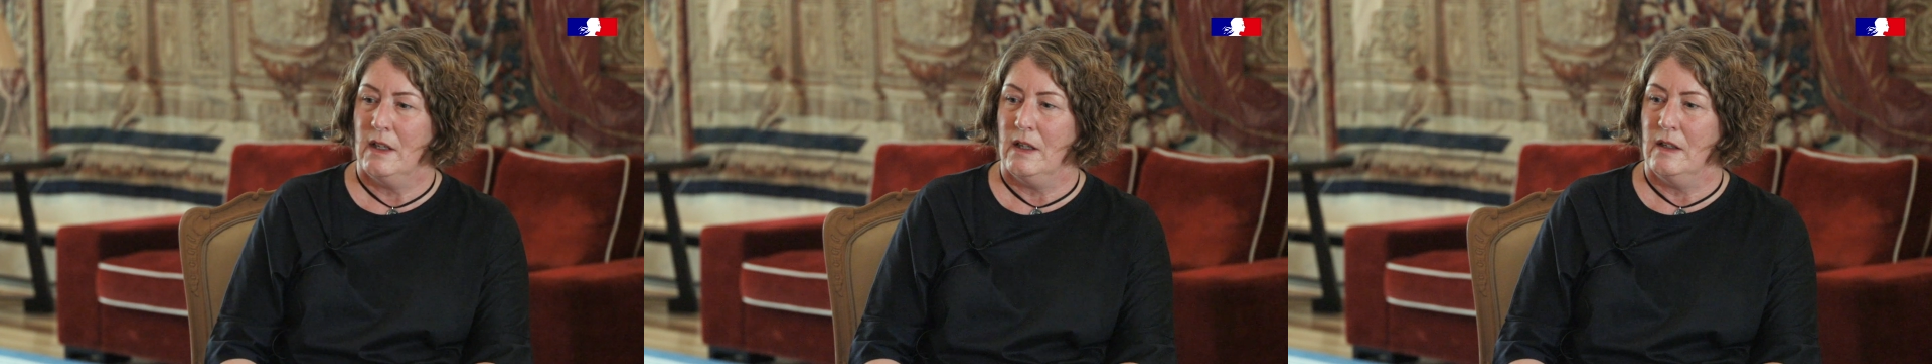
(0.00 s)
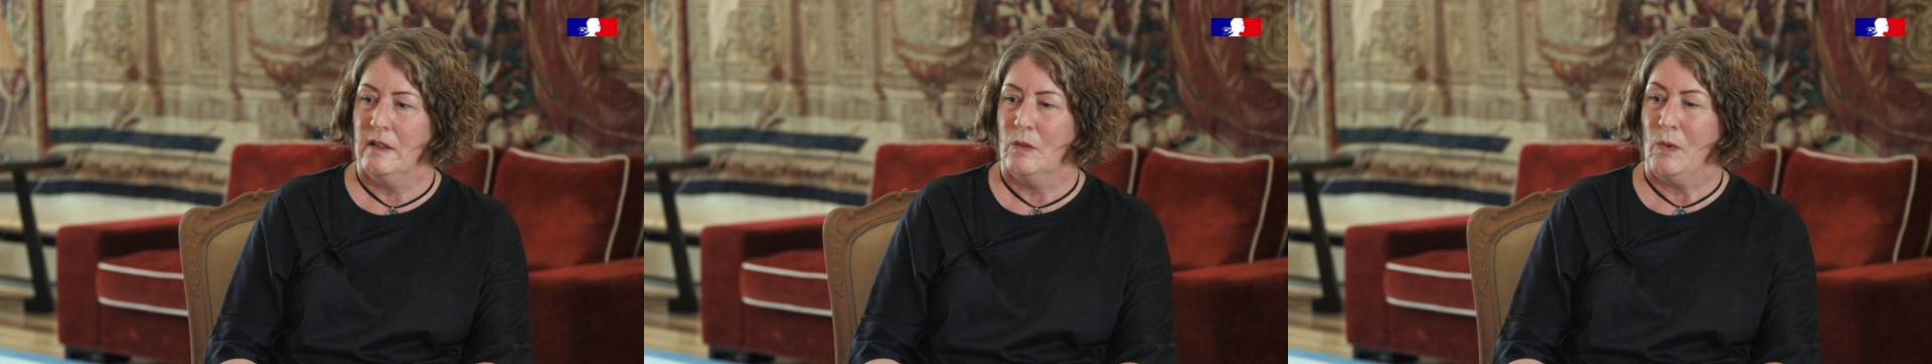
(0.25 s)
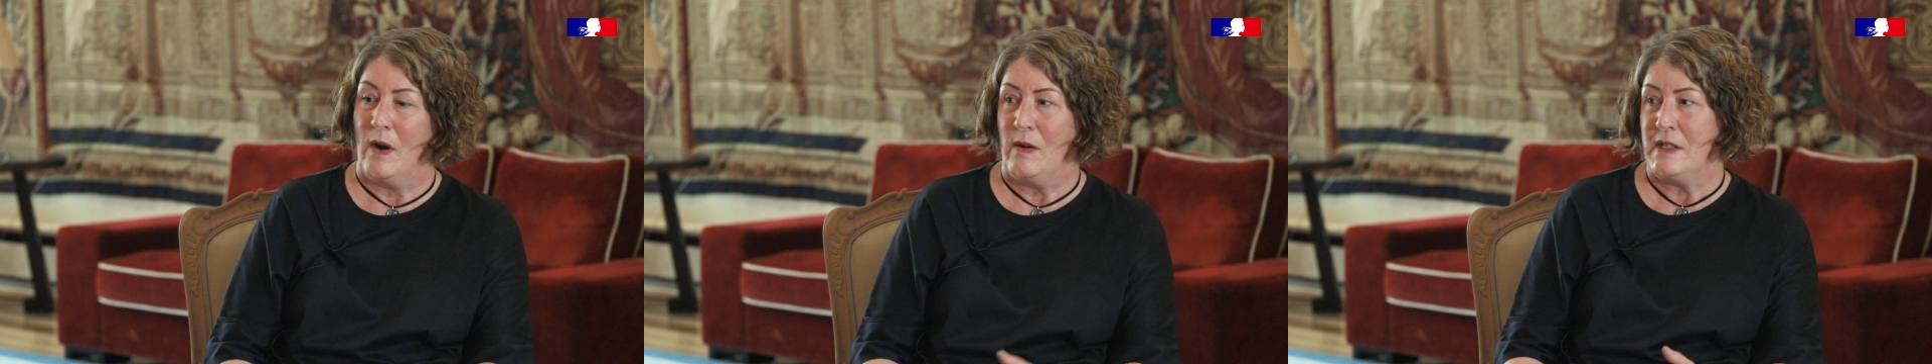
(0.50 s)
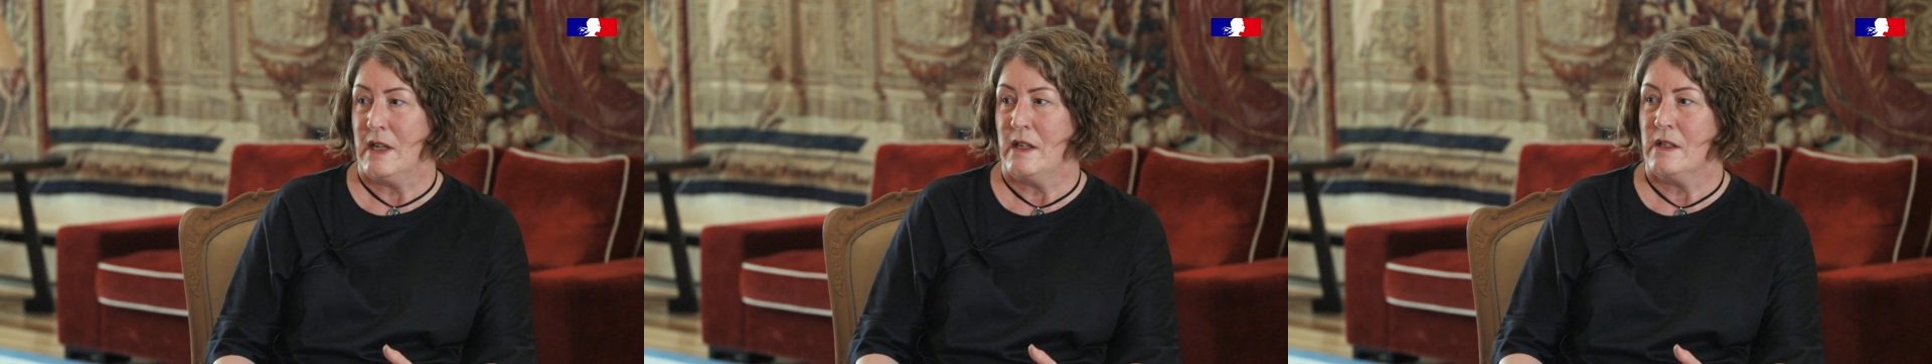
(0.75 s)
where
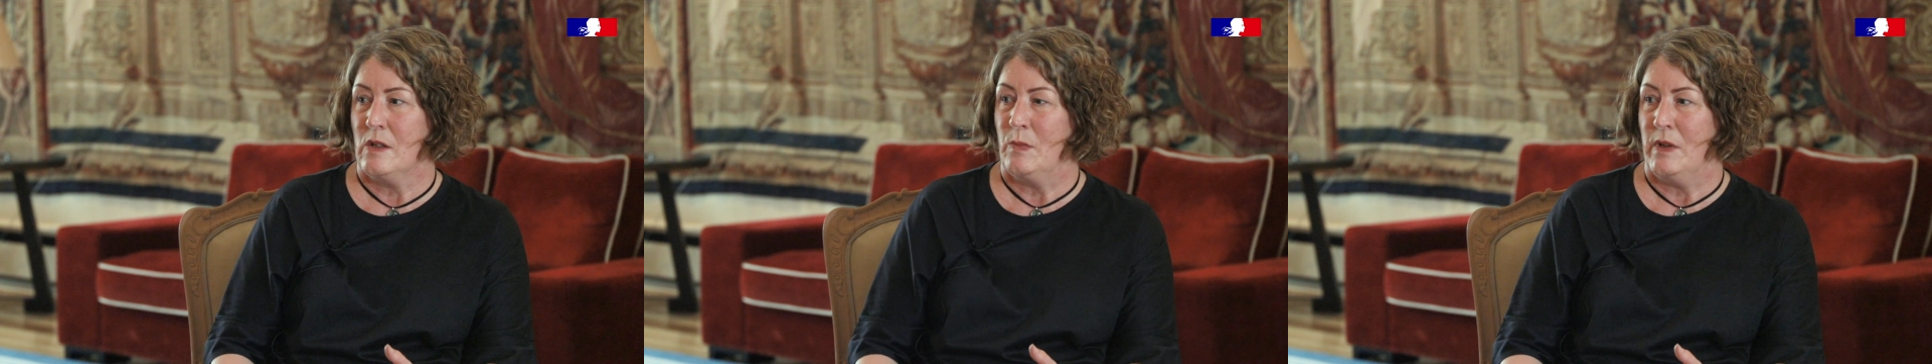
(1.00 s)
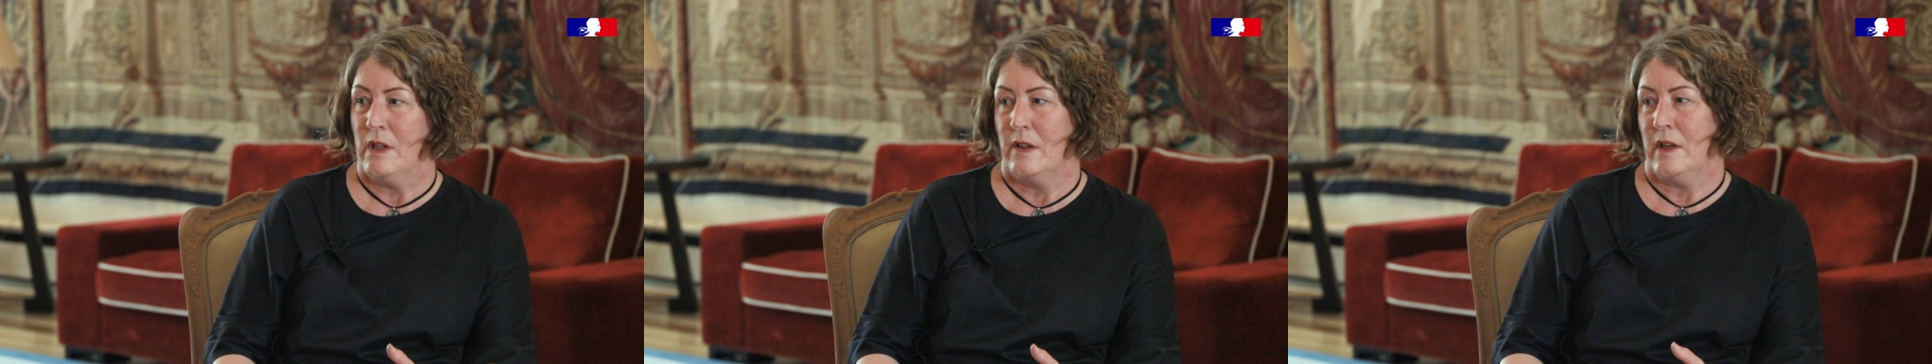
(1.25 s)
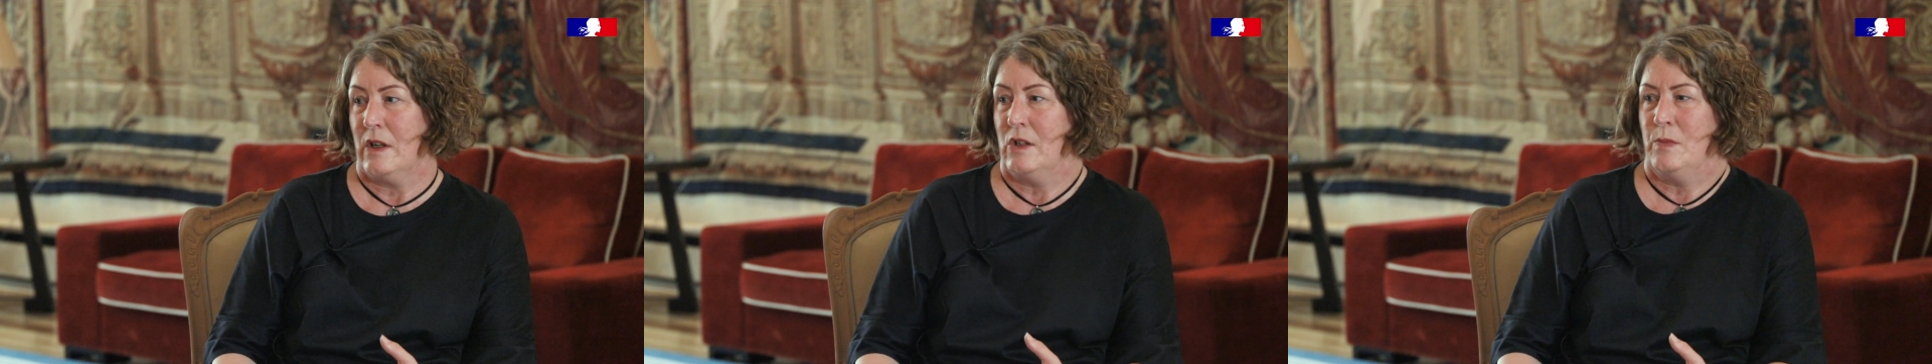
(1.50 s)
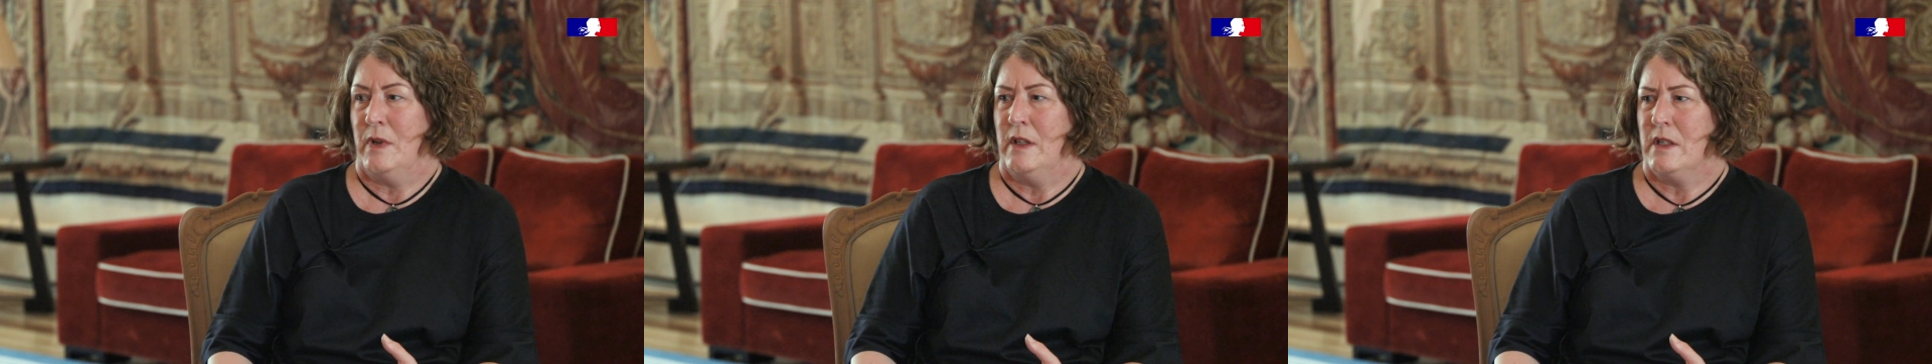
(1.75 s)
it ends up, you know, that
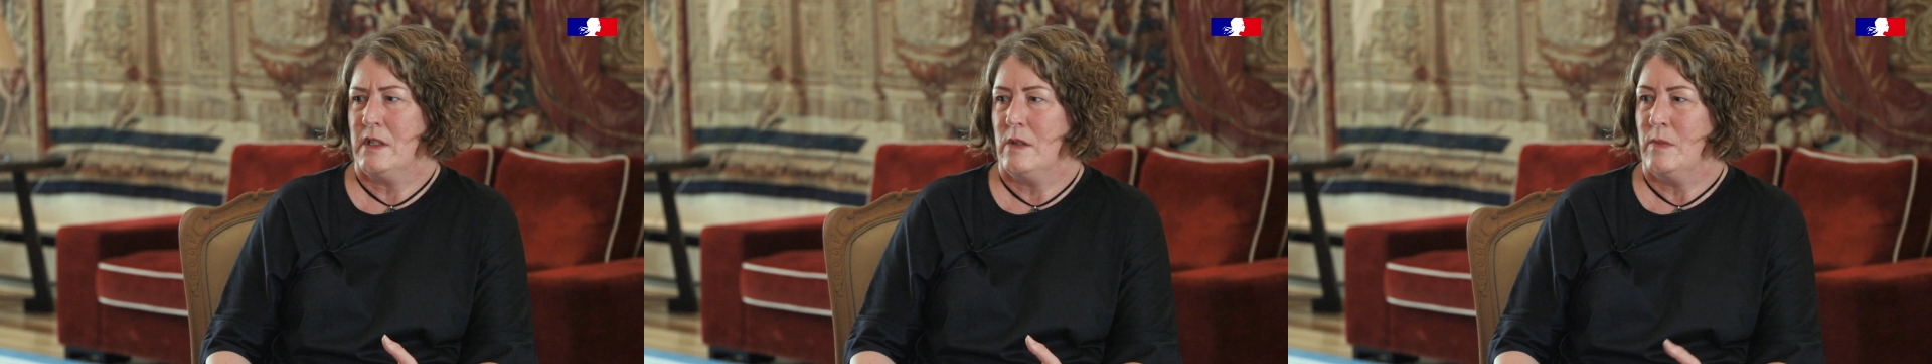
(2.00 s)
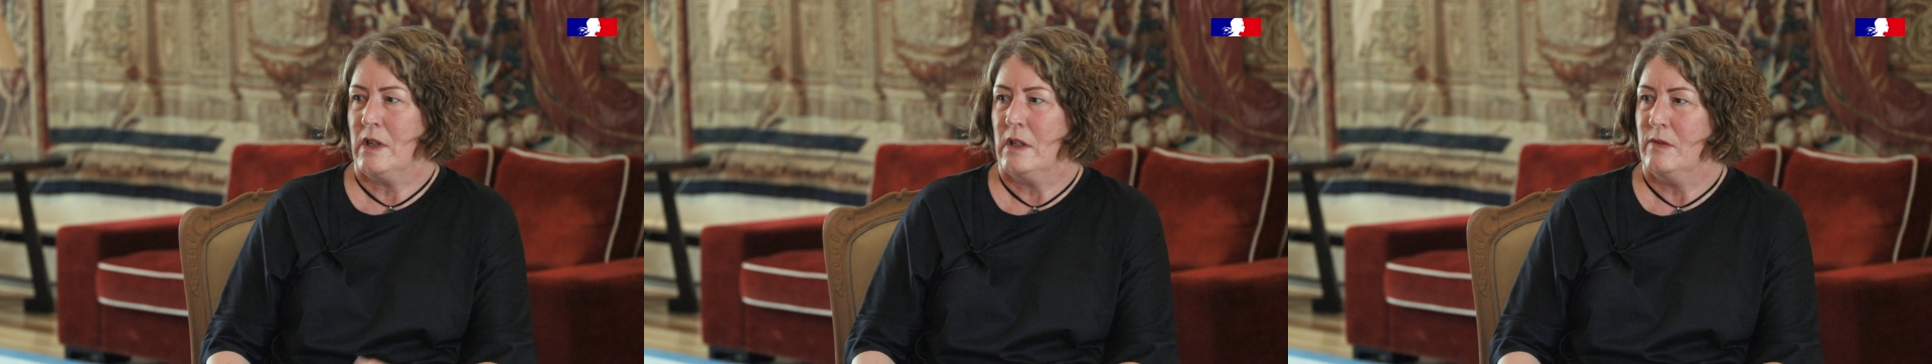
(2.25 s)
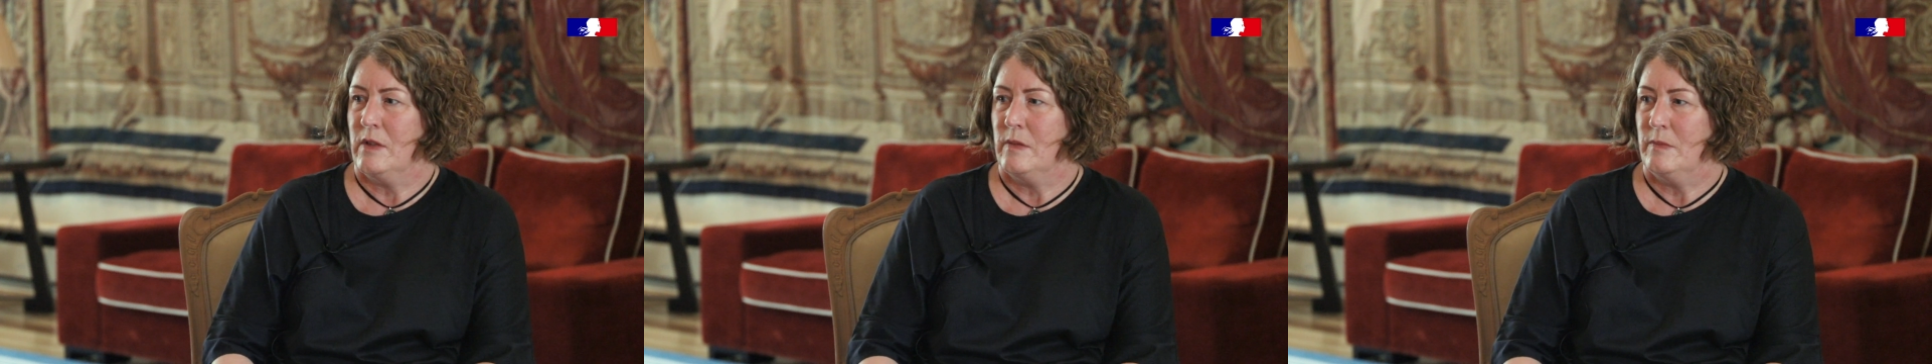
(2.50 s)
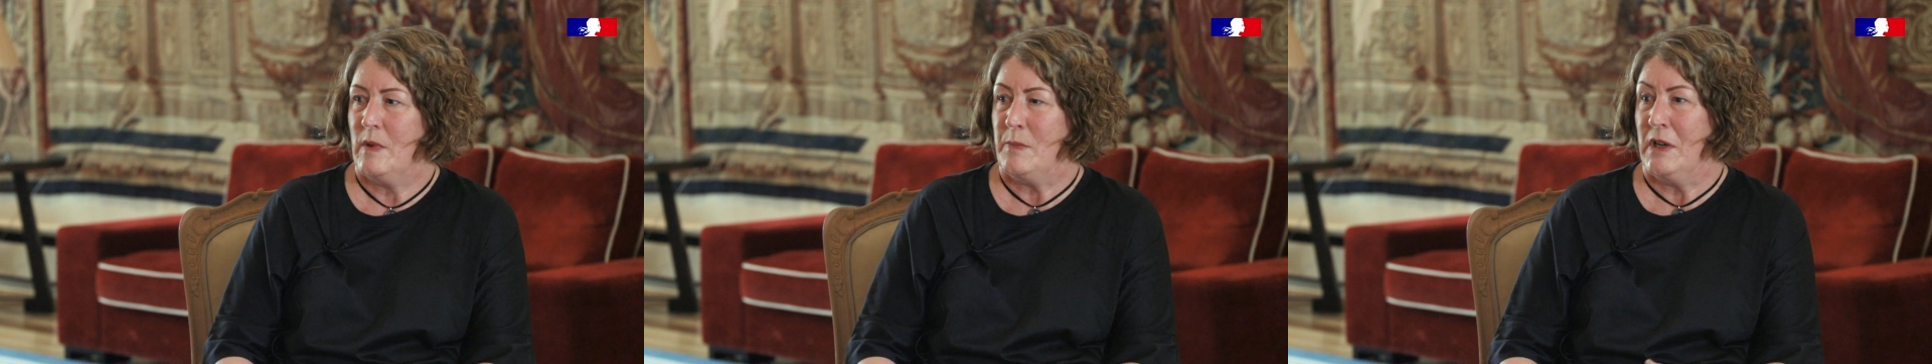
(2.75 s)
could be in the stomach of
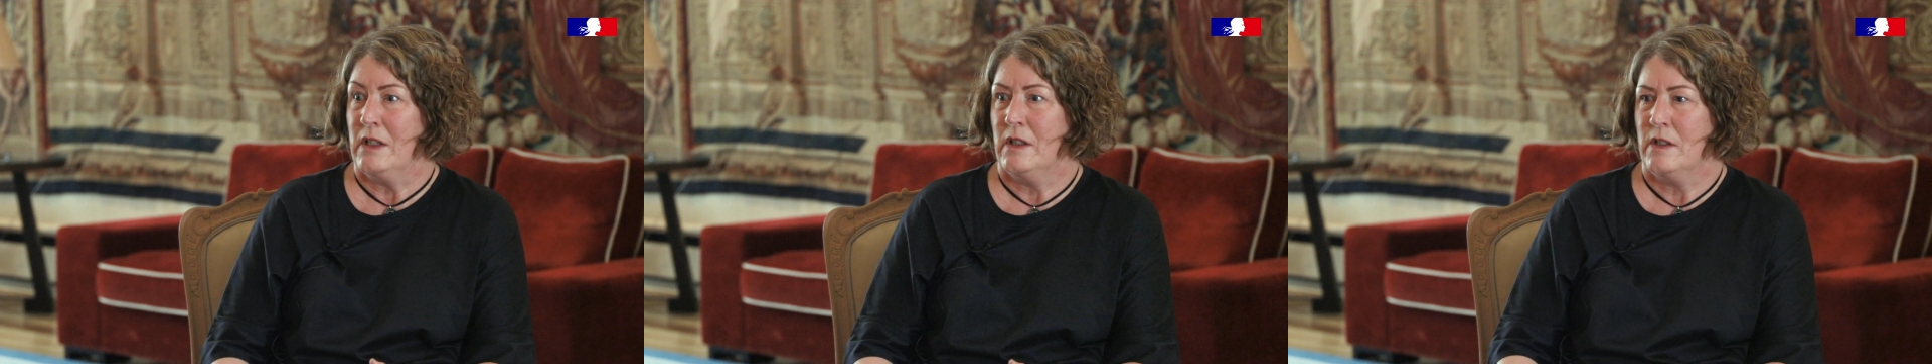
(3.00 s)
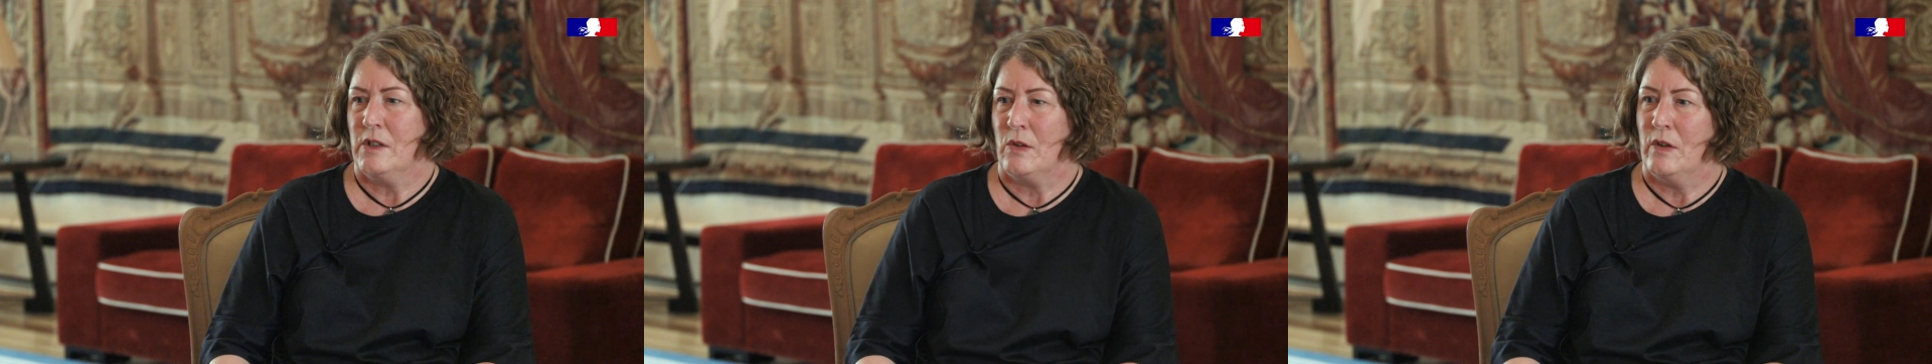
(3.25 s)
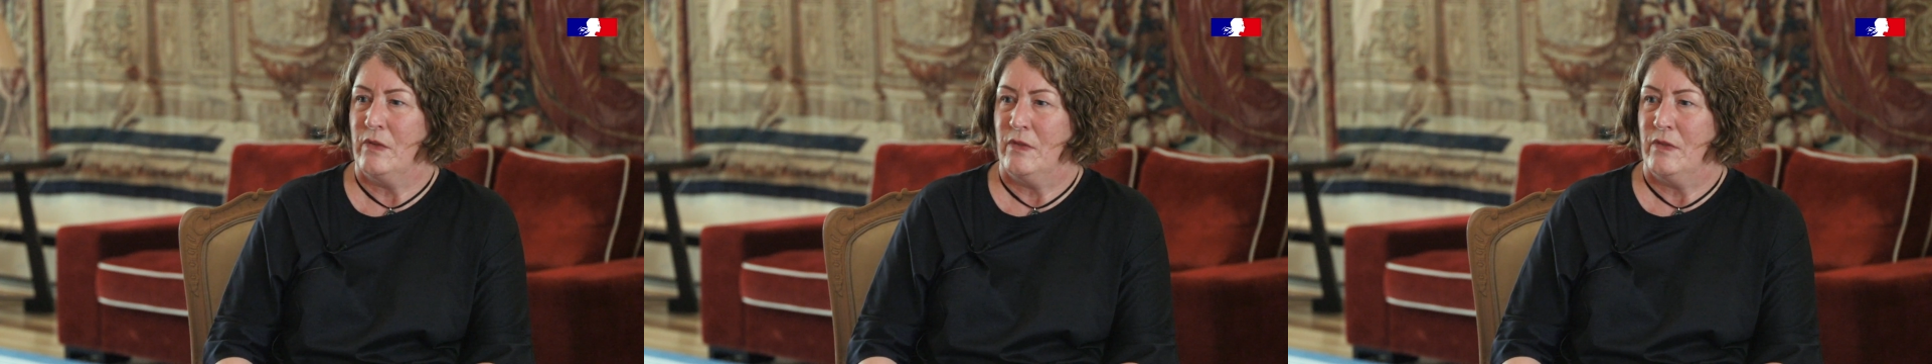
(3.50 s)
a bird or a